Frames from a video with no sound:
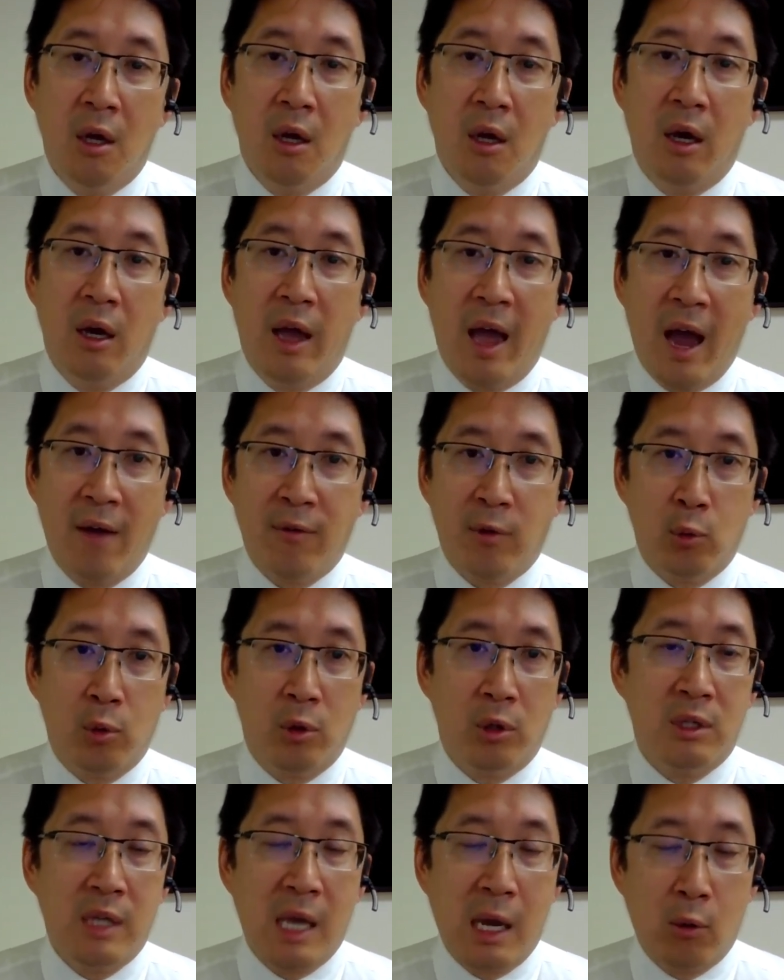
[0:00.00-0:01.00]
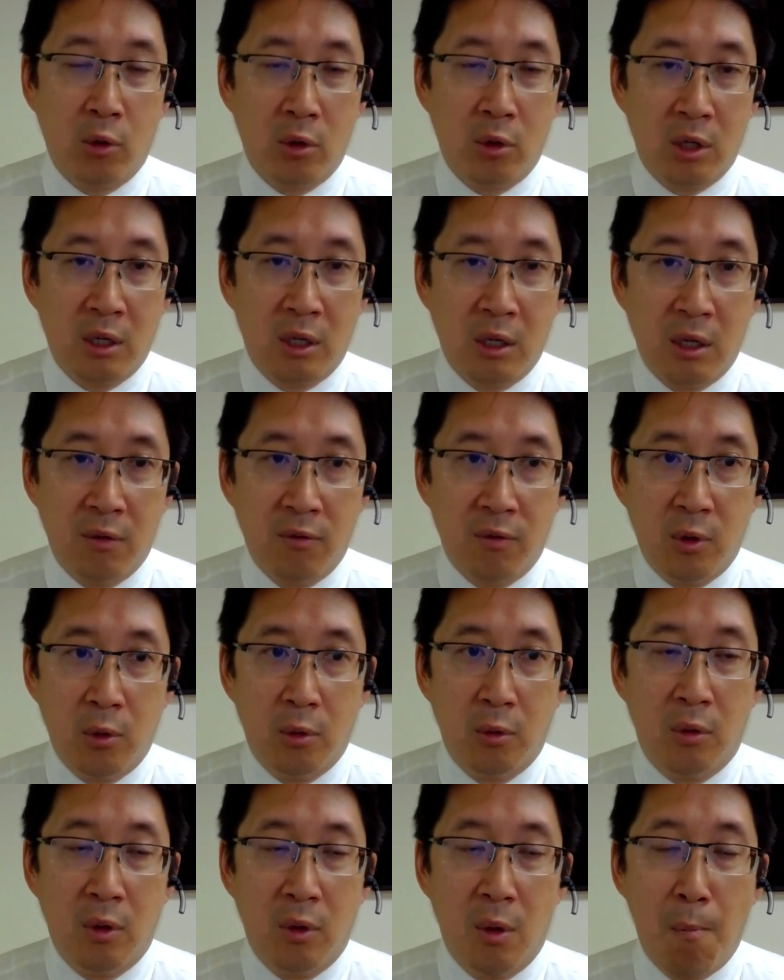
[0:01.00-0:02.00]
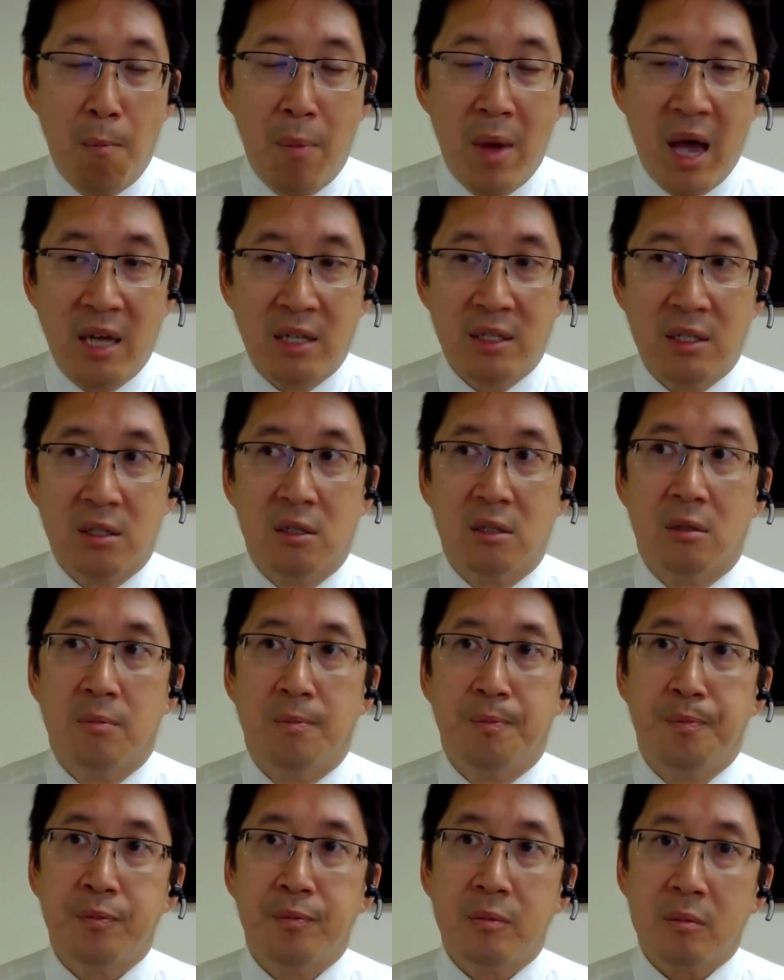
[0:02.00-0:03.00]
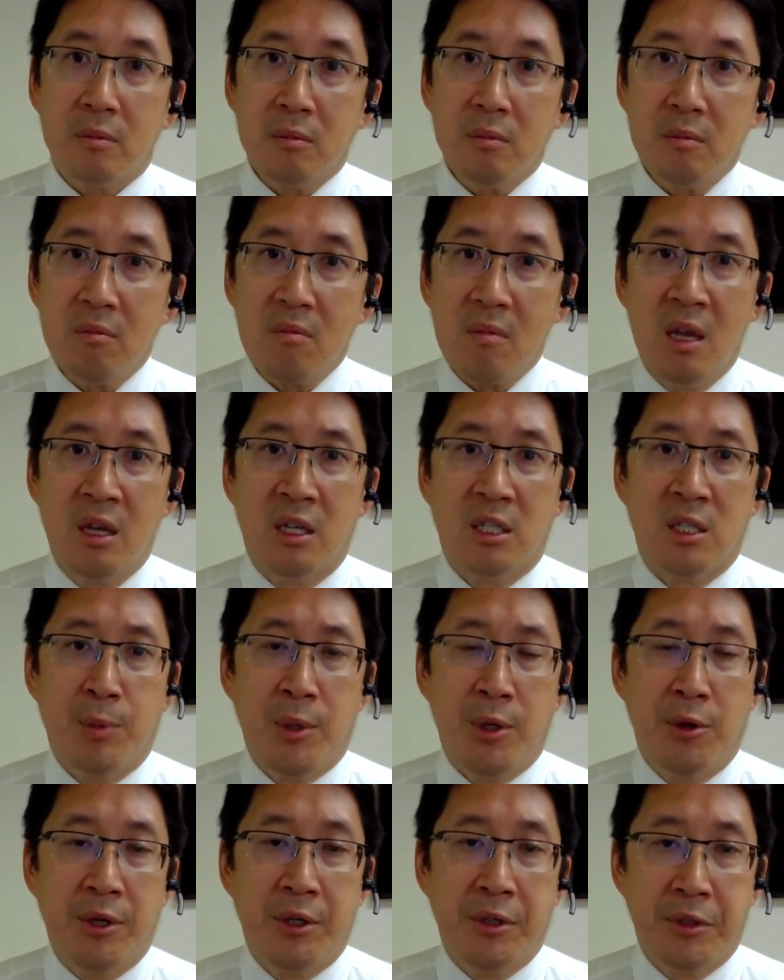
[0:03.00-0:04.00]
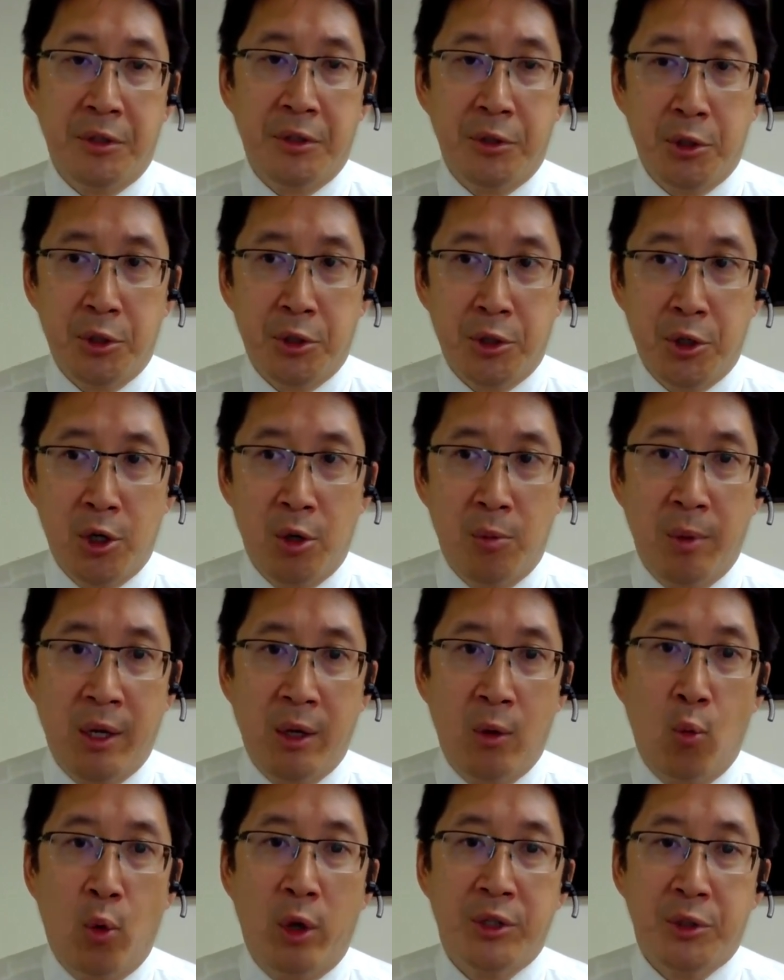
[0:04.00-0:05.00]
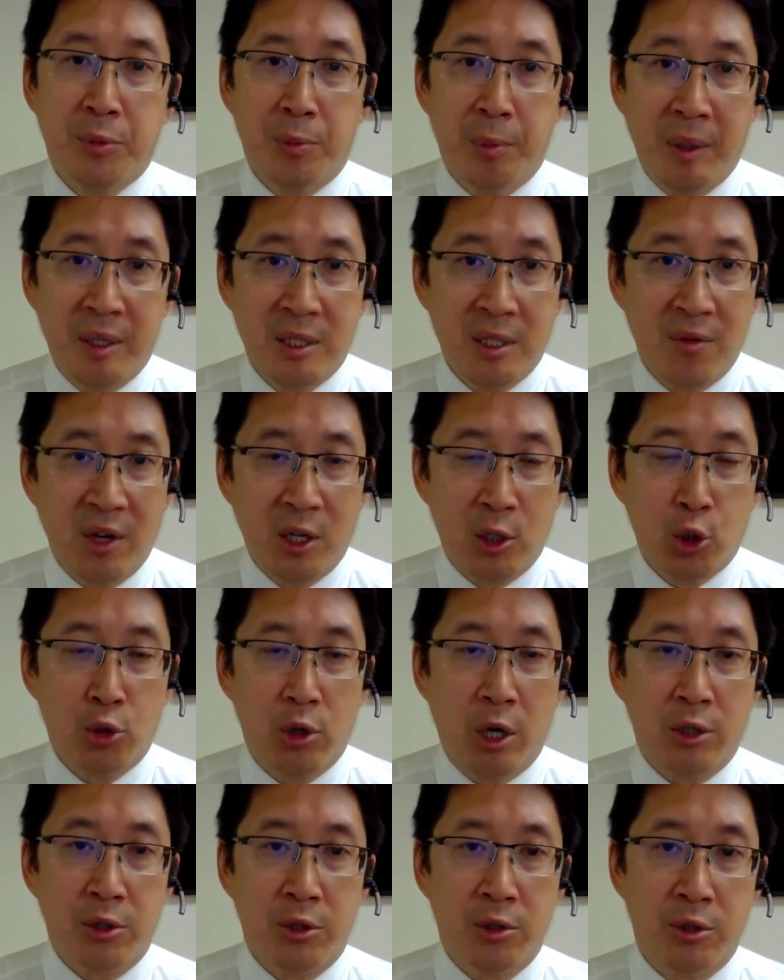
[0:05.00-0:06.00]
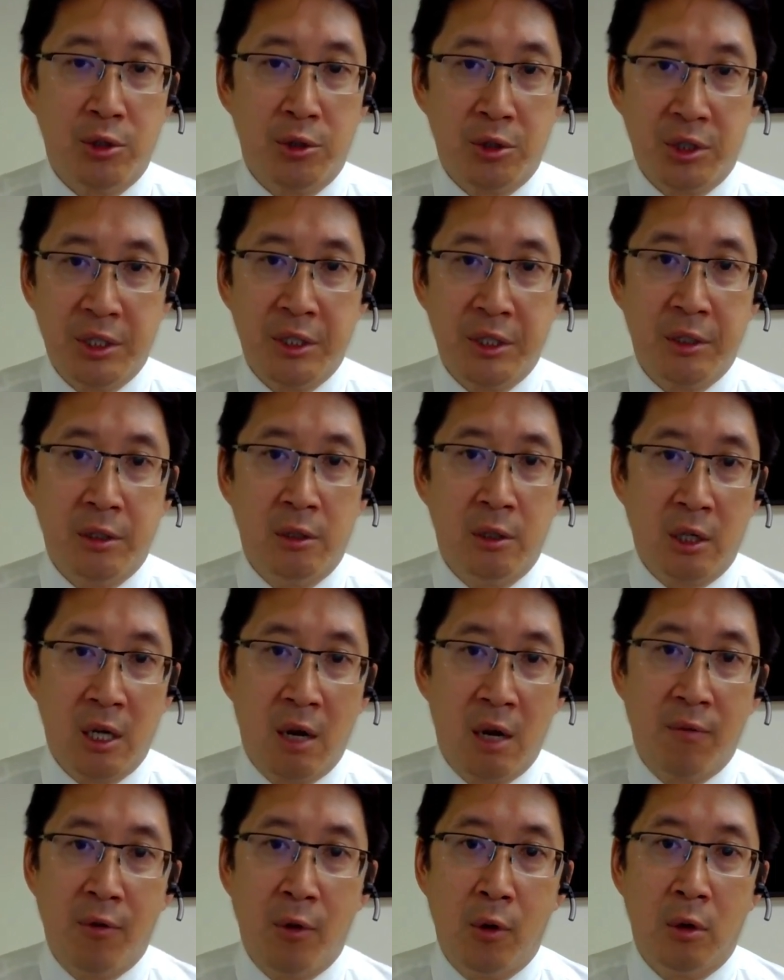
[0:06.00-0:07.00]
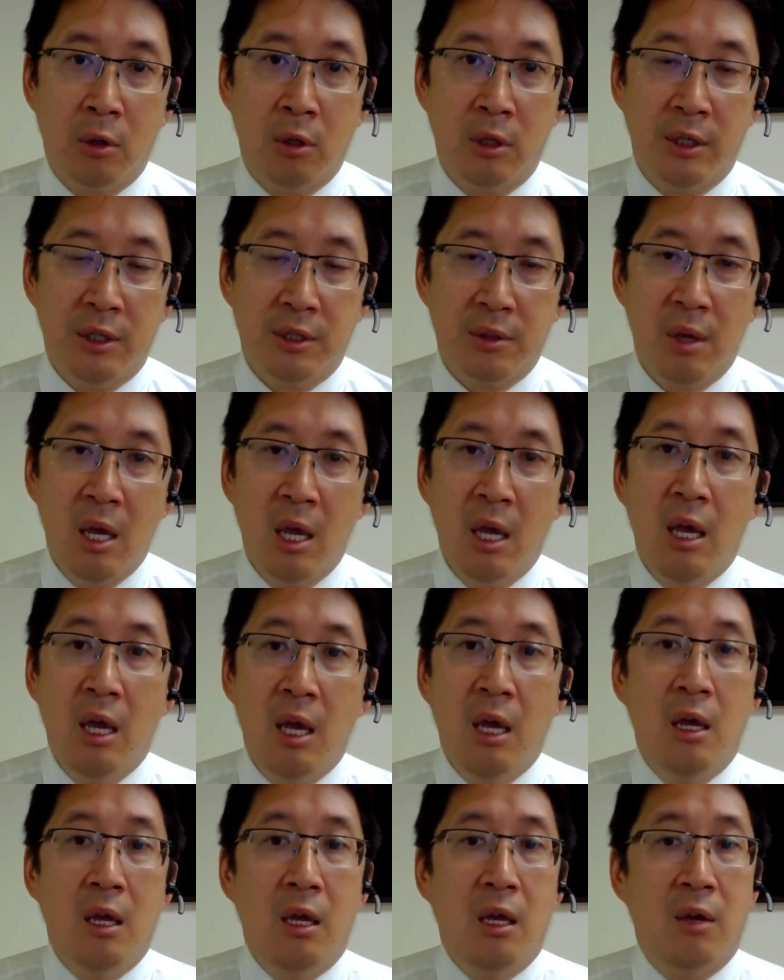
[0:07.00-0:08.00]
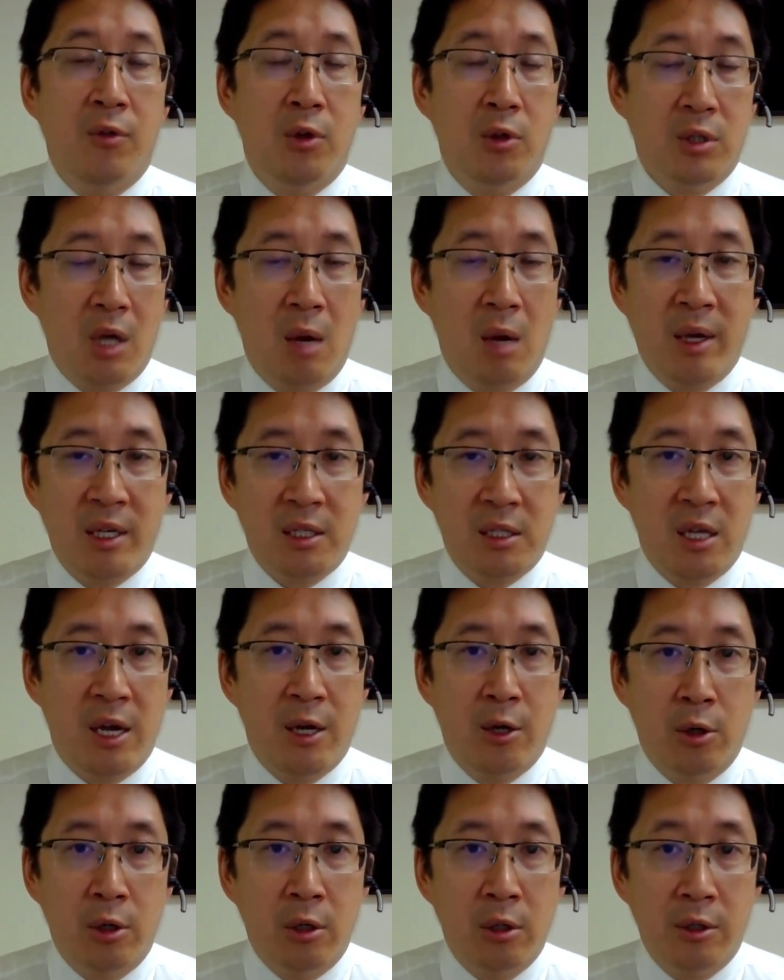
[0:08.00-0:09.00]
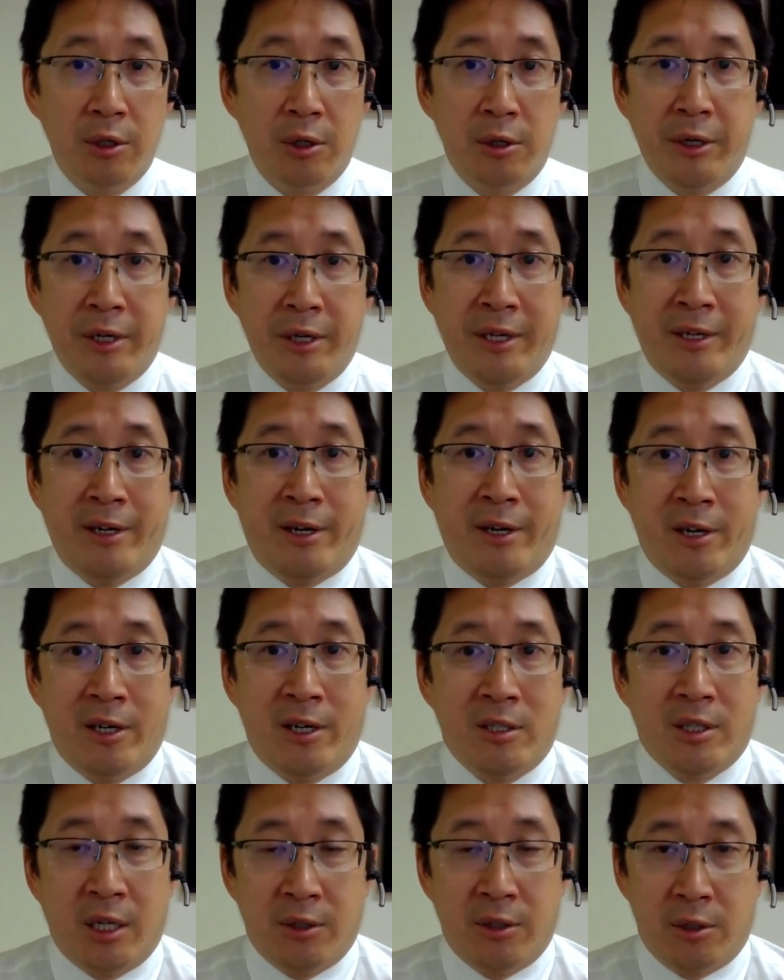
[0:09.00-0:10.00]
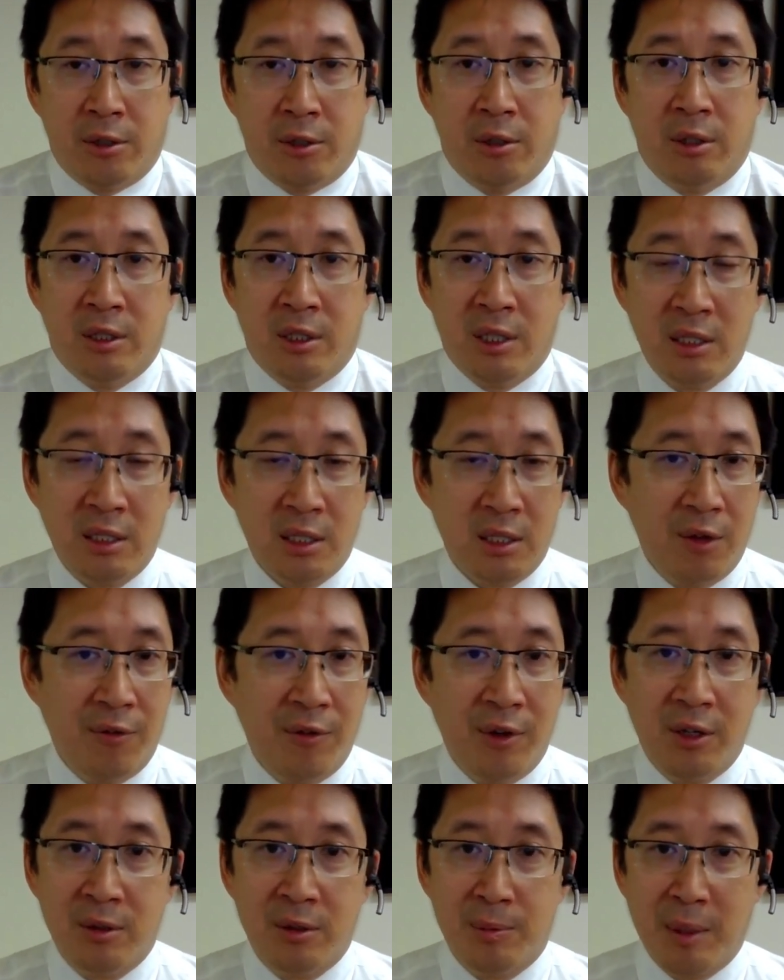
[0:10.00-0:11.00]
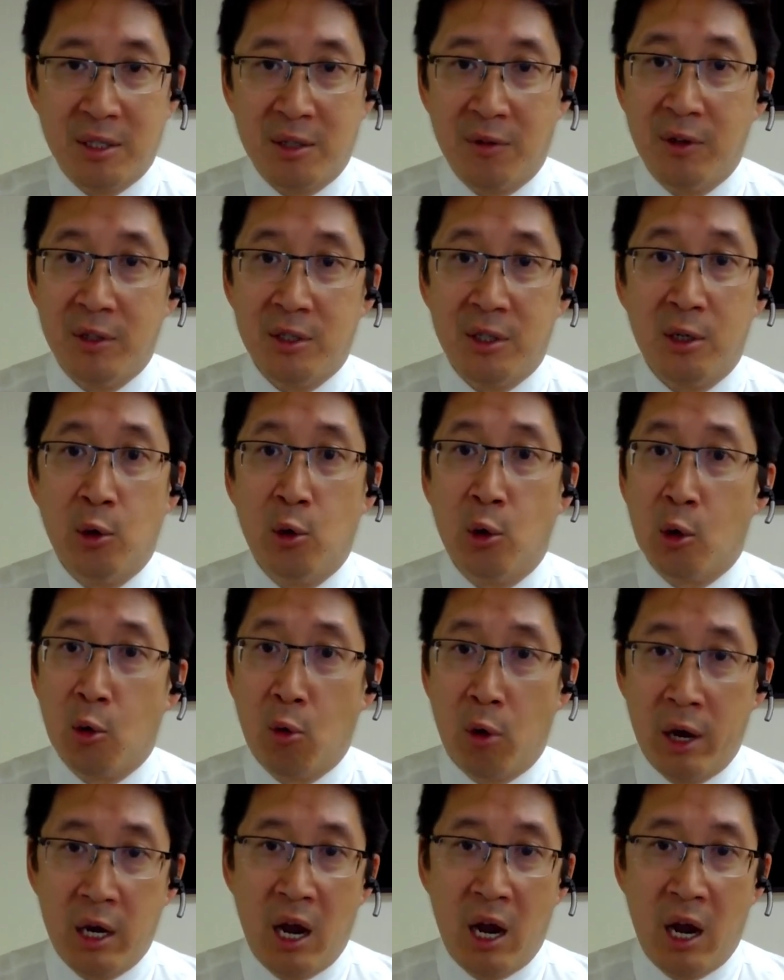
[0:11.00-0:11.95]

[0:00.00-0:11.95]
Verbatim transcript: uh, afterwards, that will give you the best experience in determining what specific structures you're seeing on the confocal is. If you saw my slide earlier, in our center, the sensitivity and specificity are quite